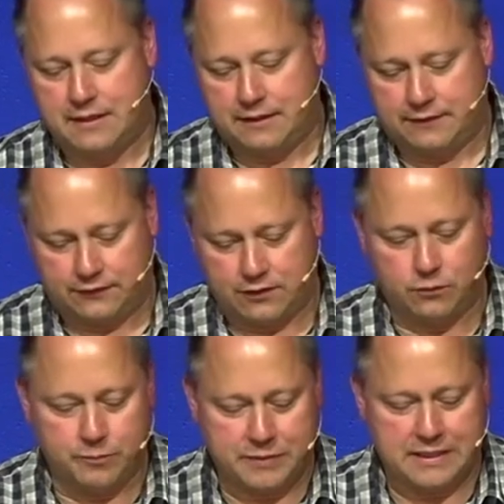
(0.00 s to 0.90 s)
And so
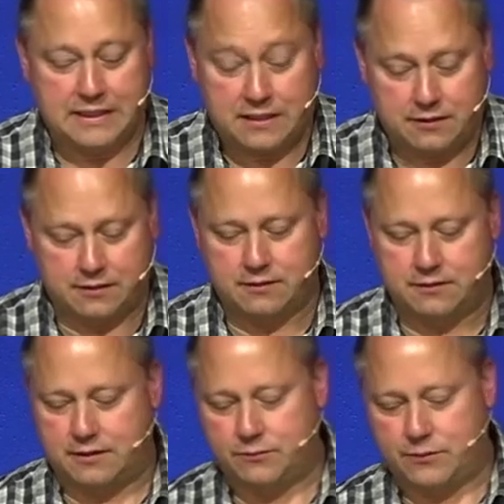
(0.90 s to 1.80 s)
we'll be here
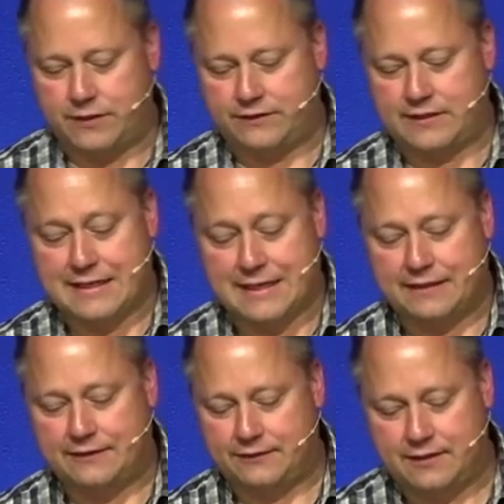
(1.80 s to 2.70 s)
on Wednesday
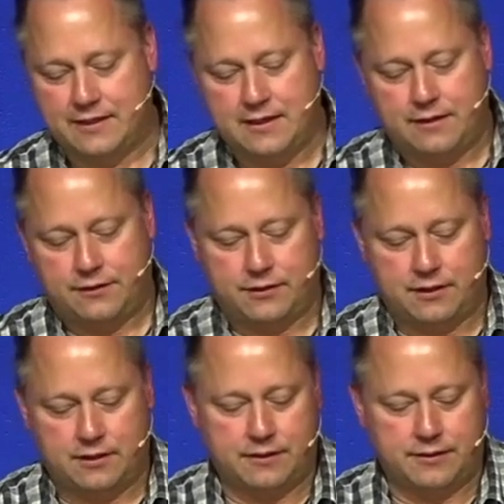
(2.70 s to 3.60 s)
nights
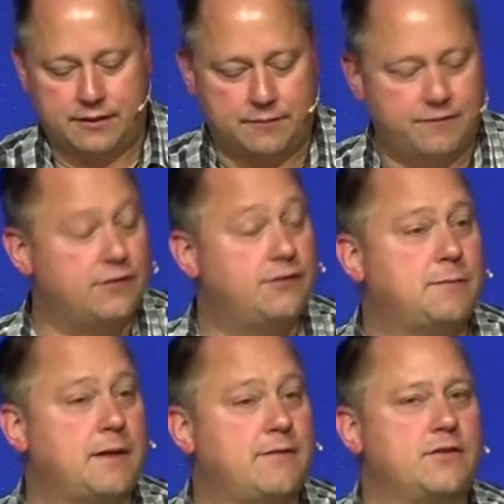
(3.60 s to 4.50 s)
in our in our verse
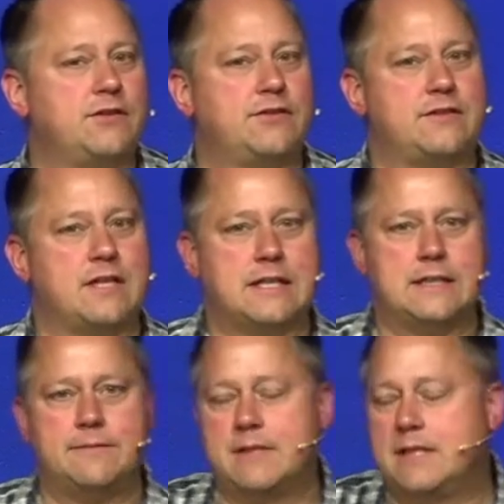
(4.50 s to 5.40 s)
by verse
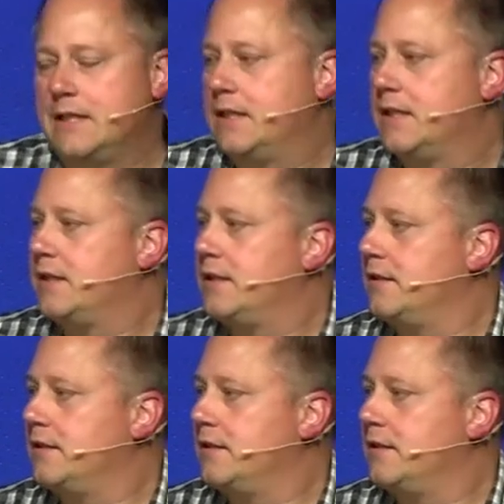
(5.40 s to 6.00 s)
study uh,